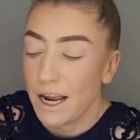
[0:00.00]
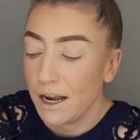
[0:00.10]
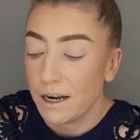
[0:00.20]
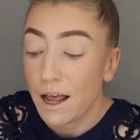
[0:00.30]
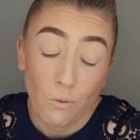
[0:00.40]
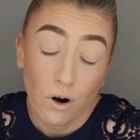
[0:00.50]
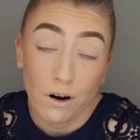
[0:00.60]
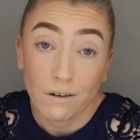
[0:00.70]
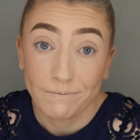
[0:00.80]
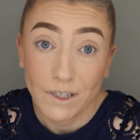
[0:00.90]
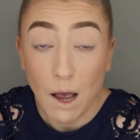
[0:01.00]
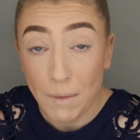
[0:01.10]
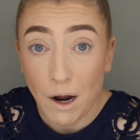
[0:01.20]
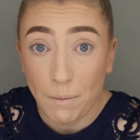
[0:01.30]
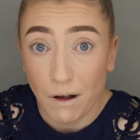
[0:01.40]
and we're
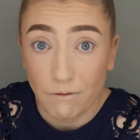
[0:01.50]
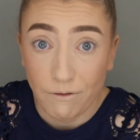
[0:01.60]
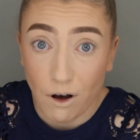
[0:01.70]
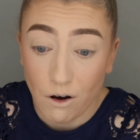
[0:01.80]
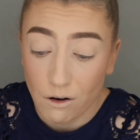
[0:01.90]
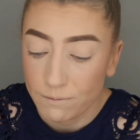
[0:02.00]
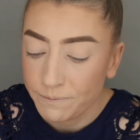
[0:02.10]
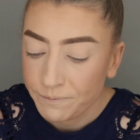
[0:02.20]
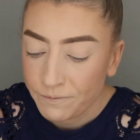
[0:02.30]
coming up on fall,